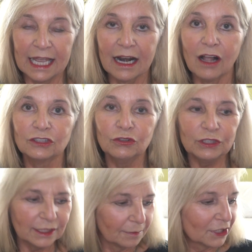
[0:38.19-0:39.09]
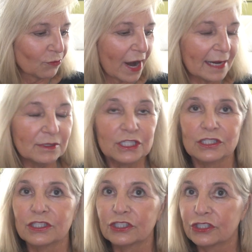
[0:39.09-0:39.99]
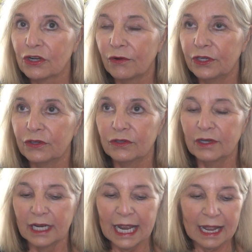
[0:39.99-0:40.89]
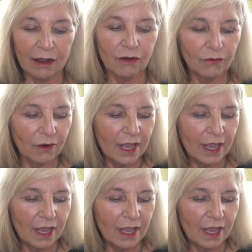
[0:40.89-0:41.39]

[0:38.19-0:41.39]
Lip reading: and I'll do some swipes just to show you how